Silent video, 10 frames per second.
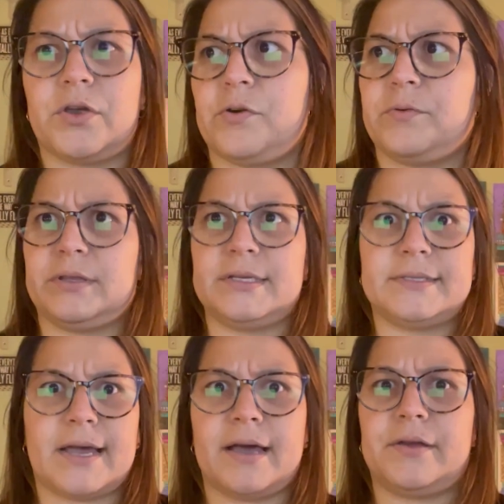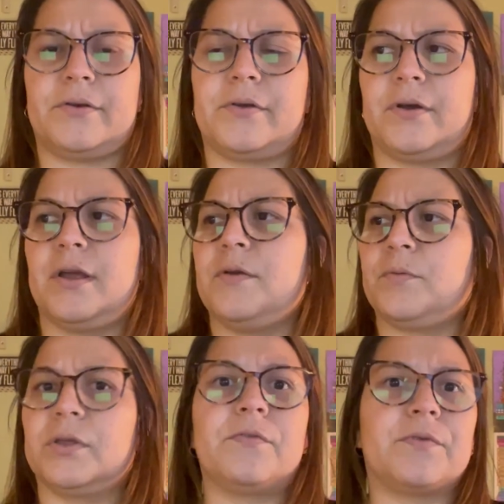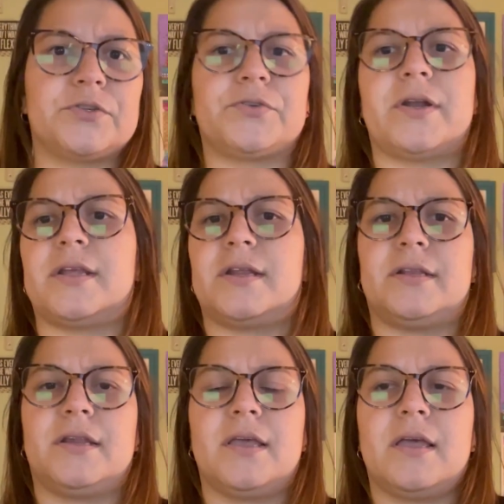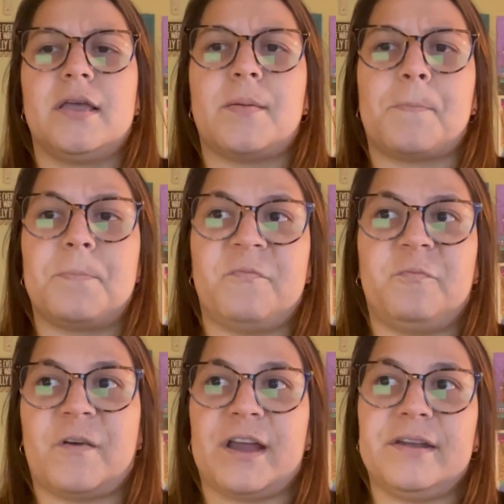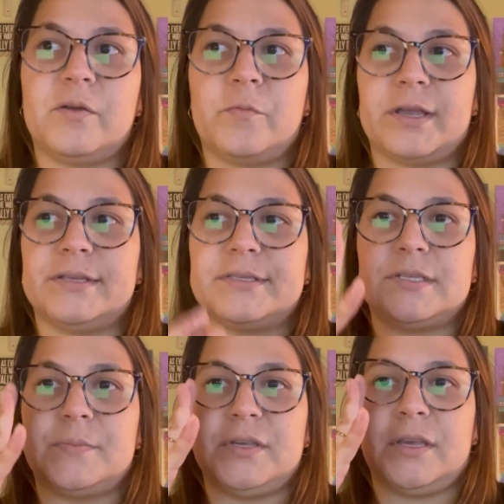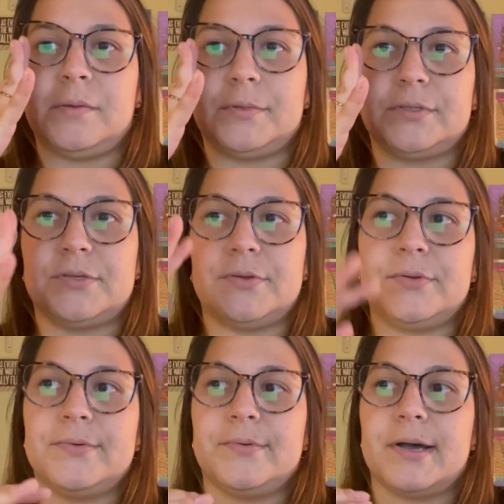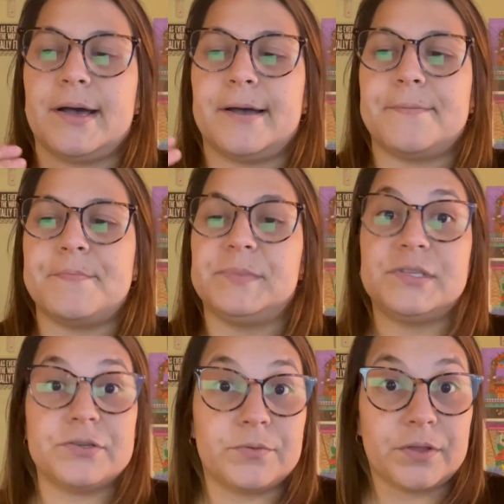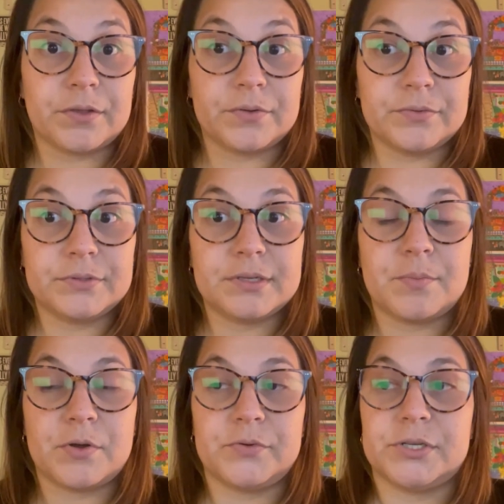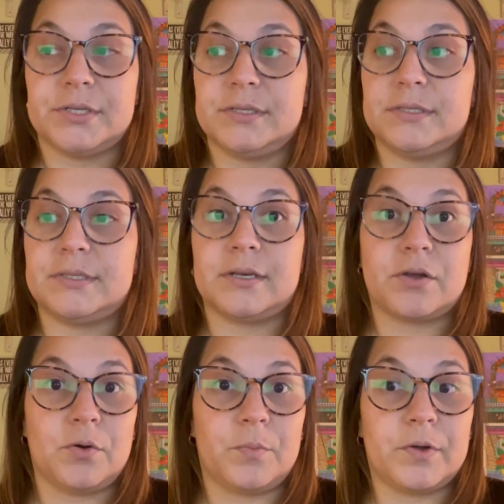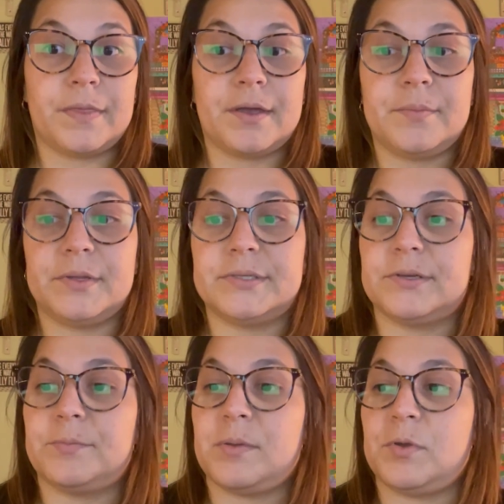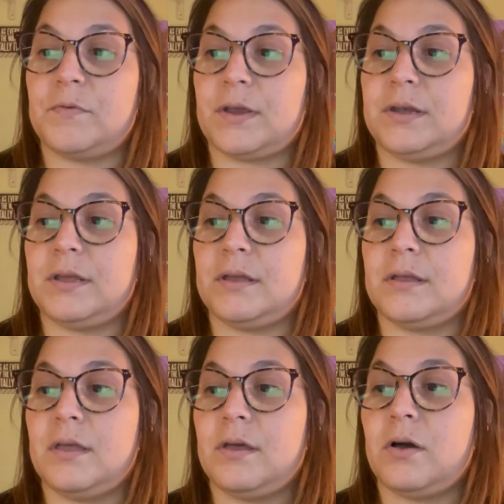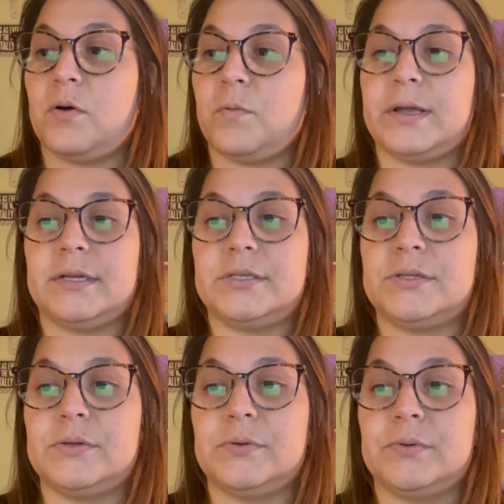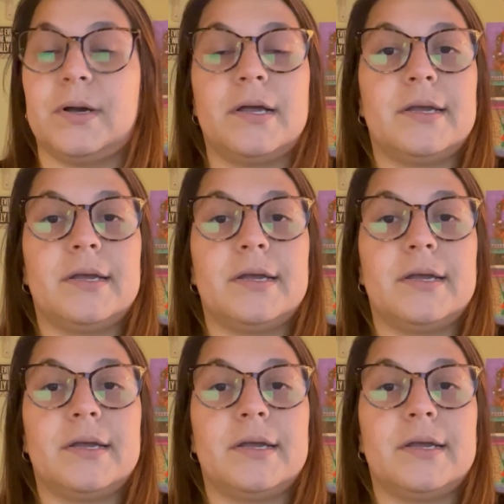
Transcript: or really sad or really frustrated, and finding ways to be able to deal with those emotions and cope with them. And so maybe finding a way to